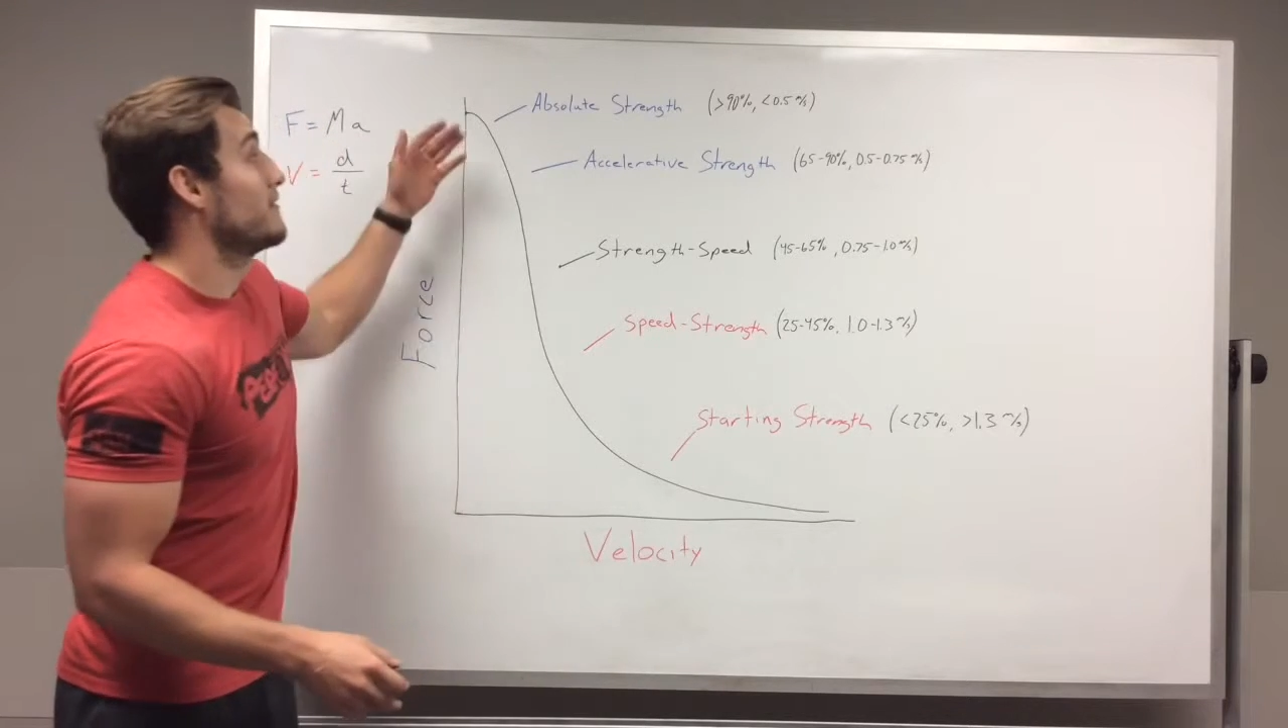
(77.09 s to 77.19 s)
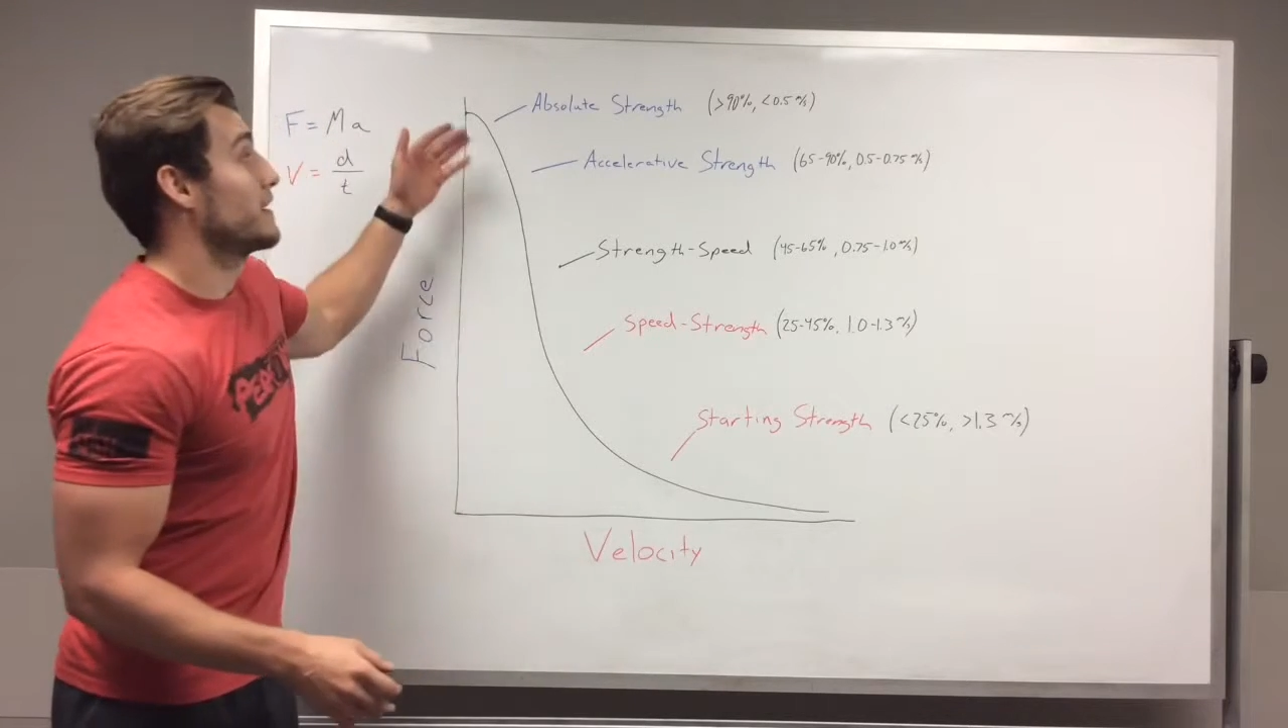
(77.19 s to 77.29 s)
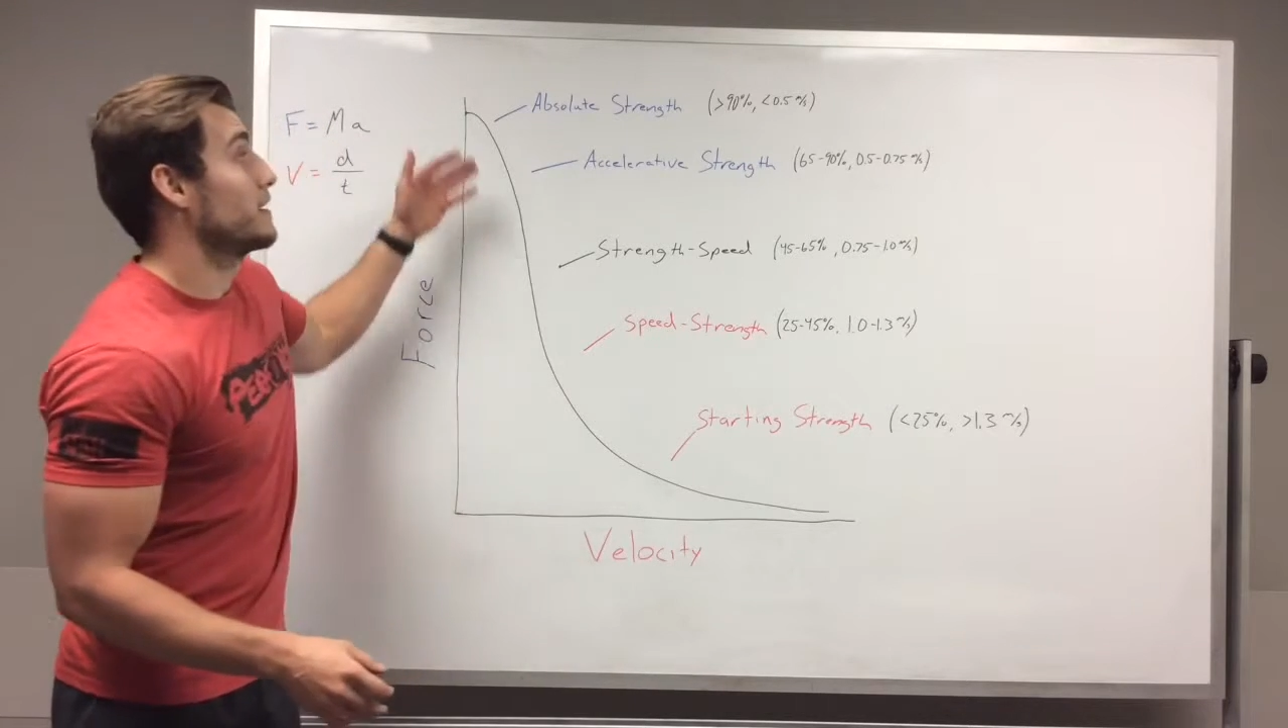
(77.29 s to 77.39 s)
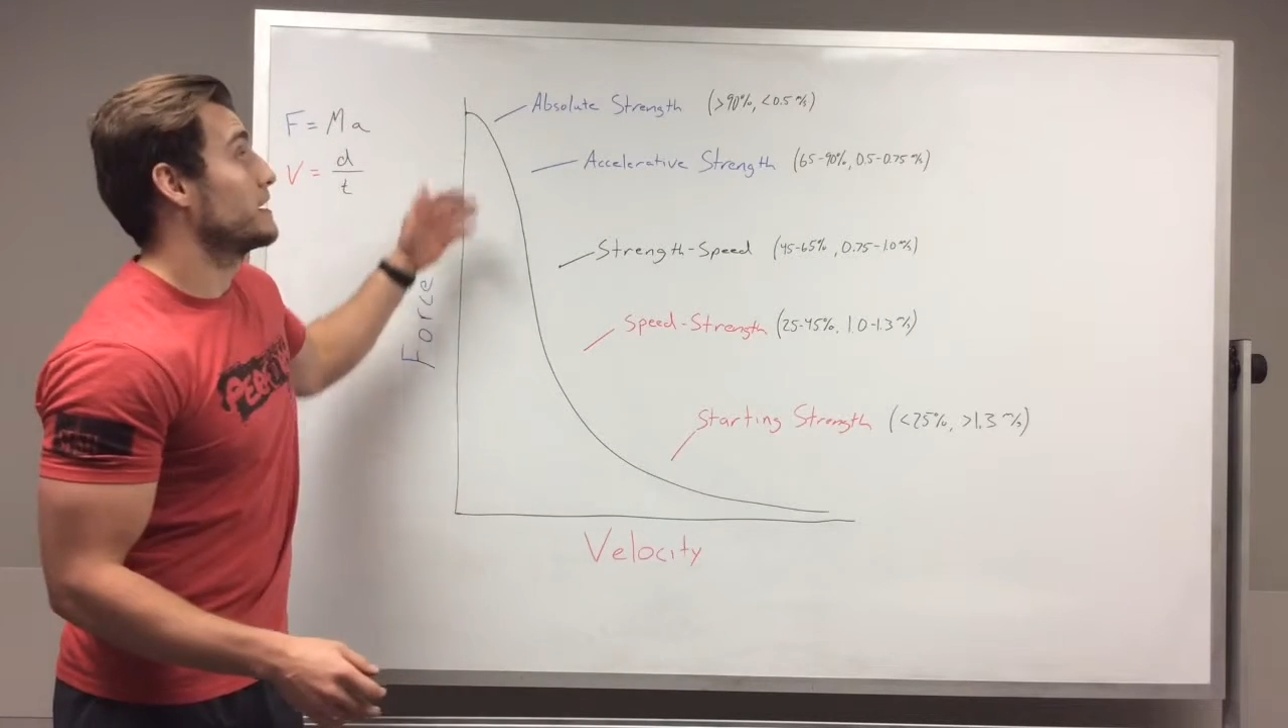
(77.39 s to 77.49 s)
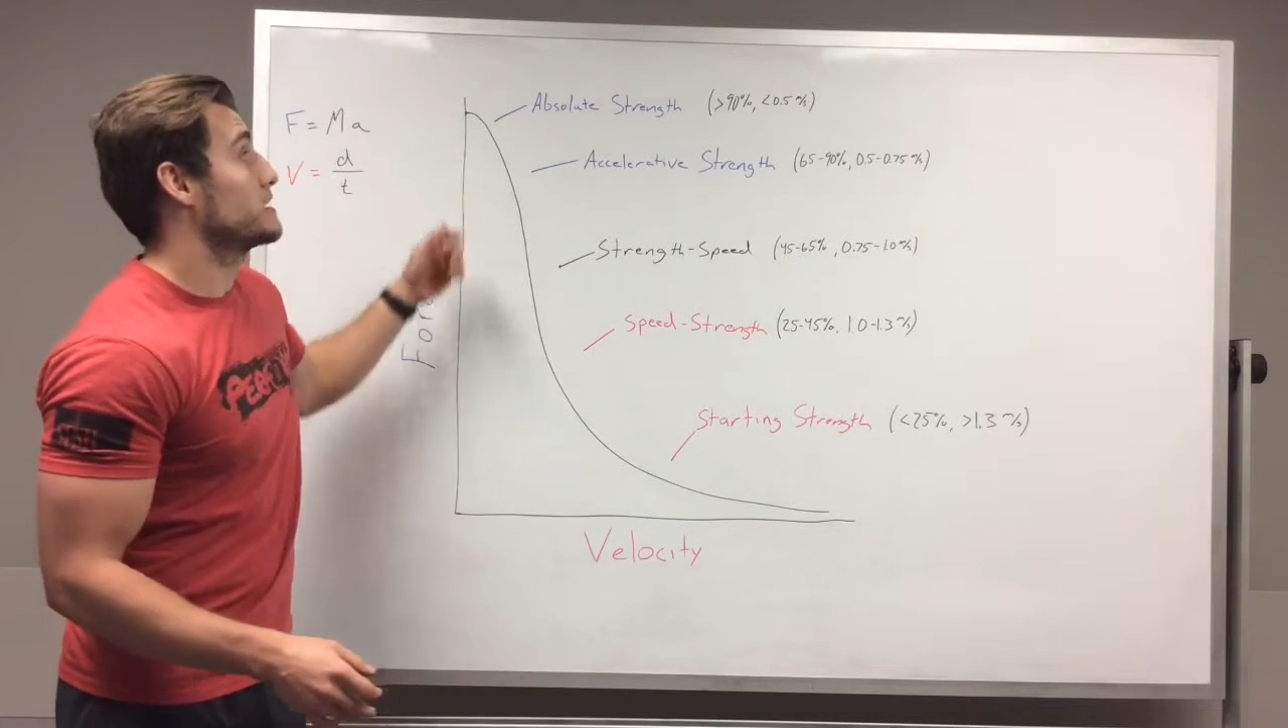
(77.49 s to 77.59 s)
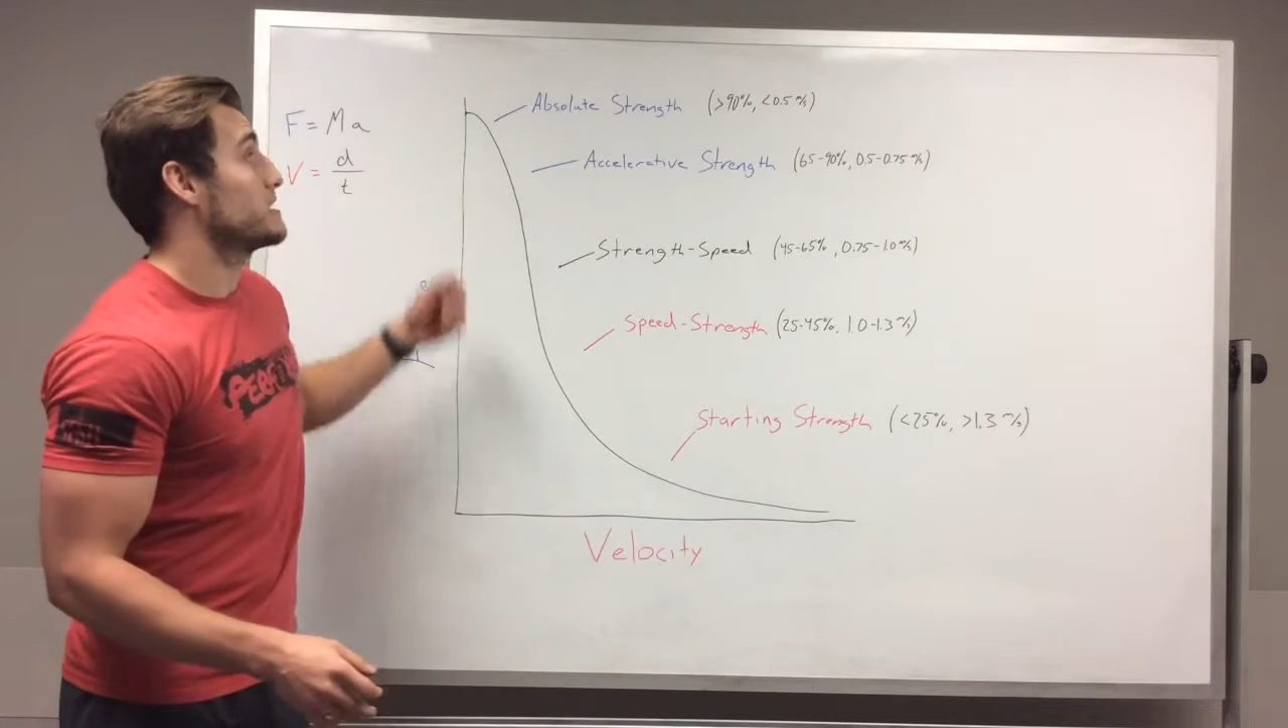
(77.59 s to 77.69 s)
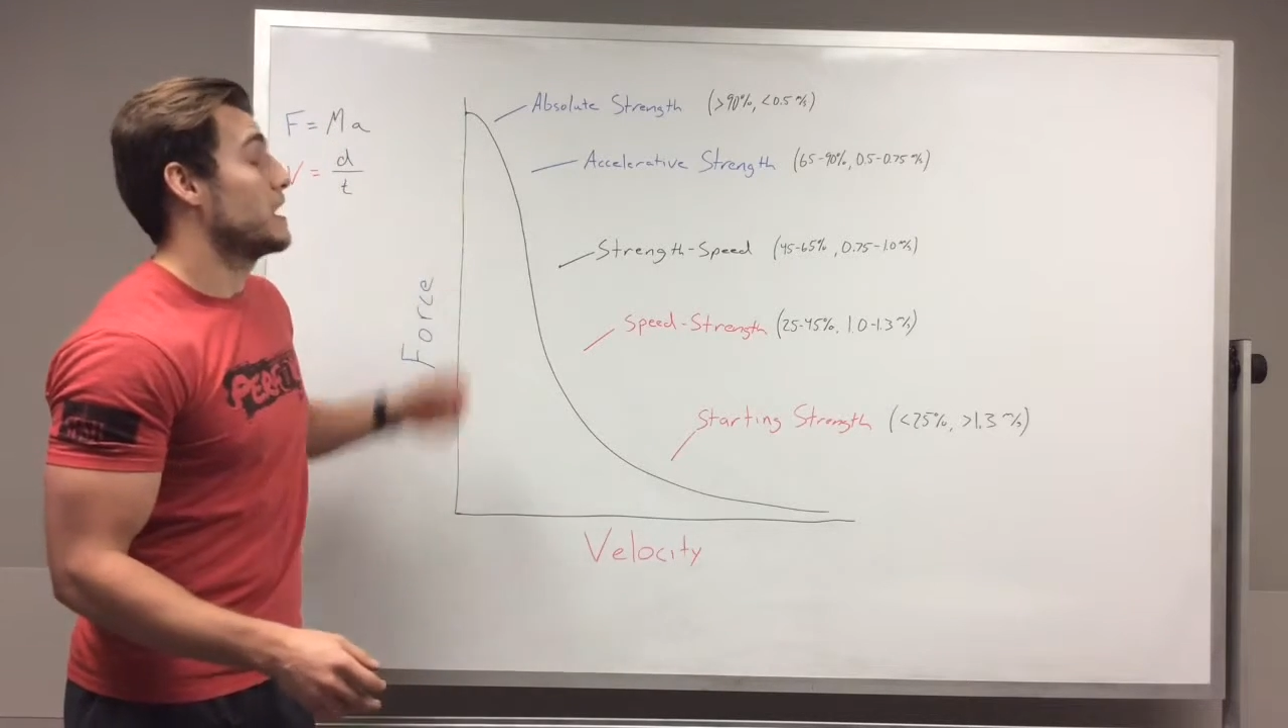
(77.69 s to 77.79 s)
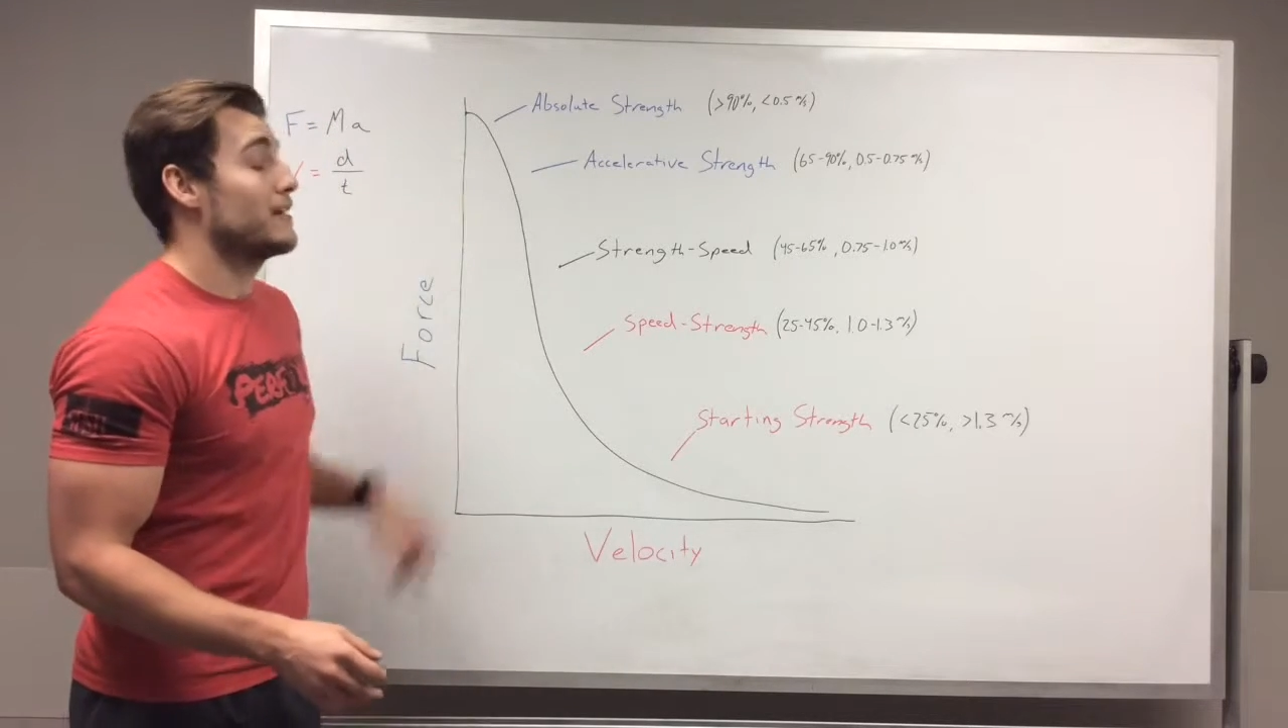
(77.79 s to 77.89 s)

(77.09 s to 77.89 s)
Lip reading: various